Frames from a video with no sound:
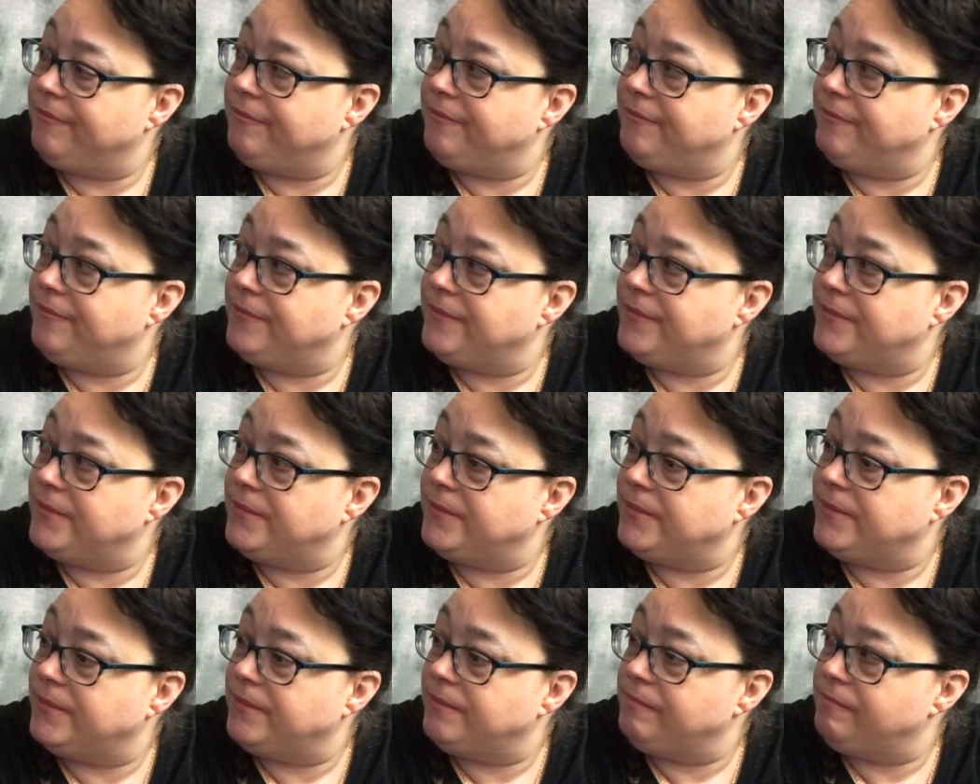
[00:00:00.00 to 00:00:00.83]

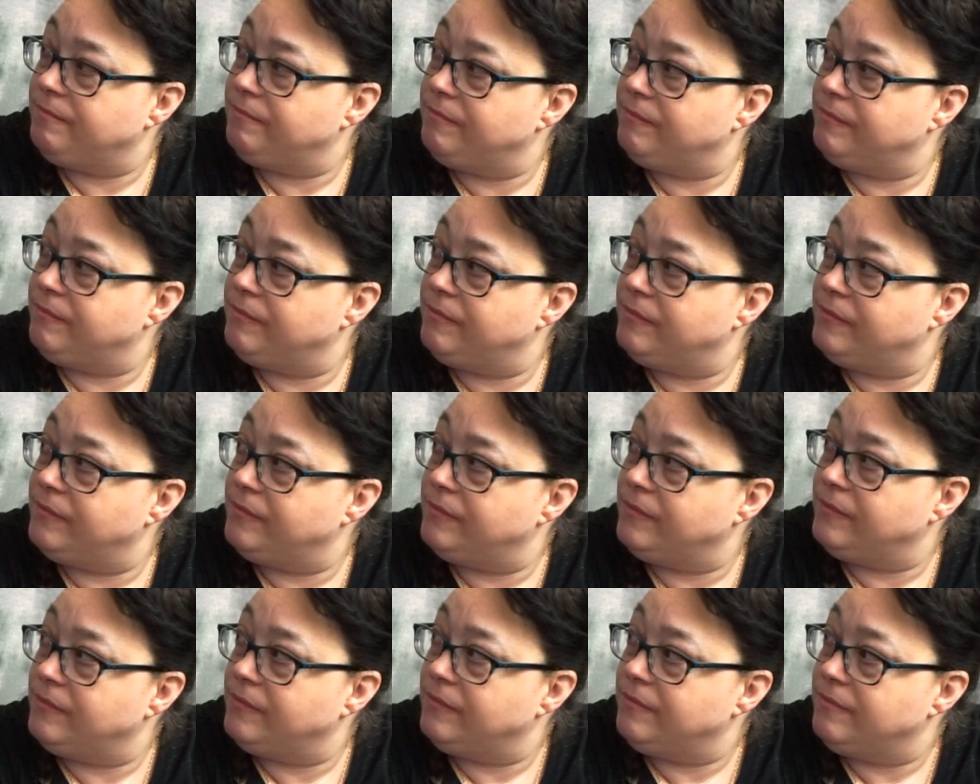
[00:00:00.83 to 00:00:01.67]

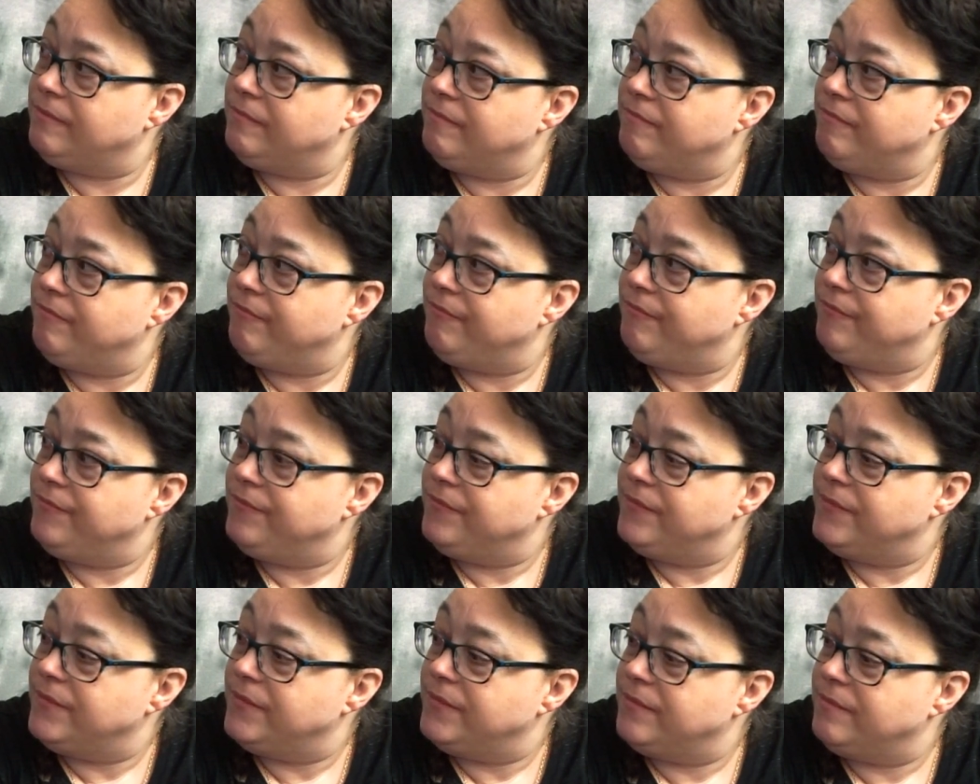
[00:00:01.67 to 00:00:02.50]

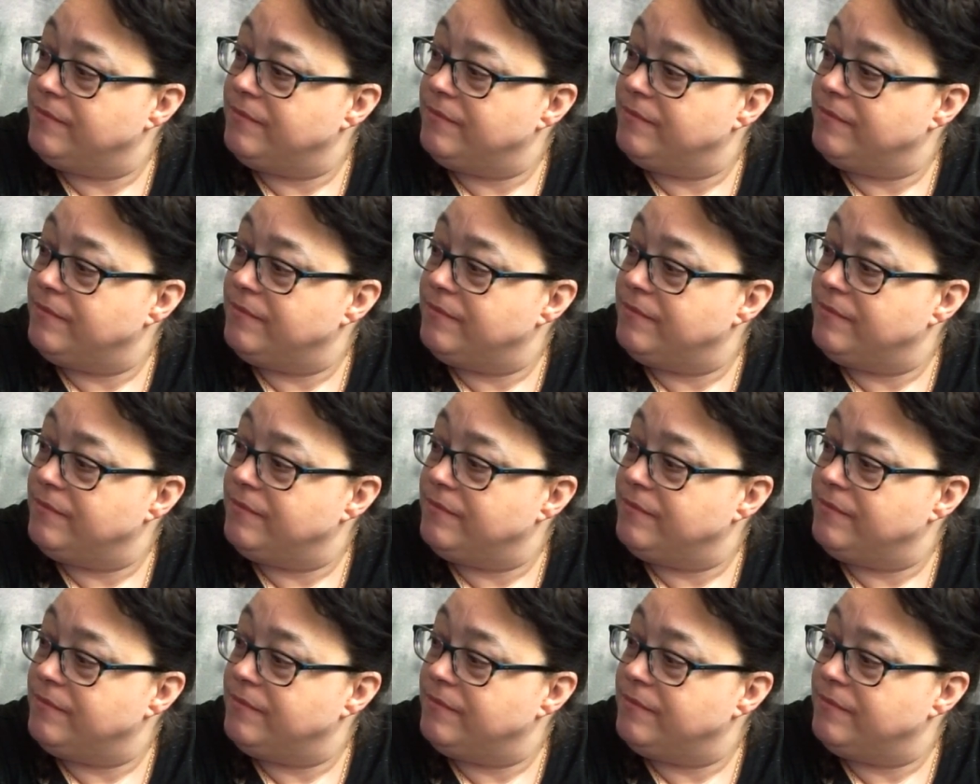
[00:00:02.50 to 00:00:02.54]
The person shown says nothing.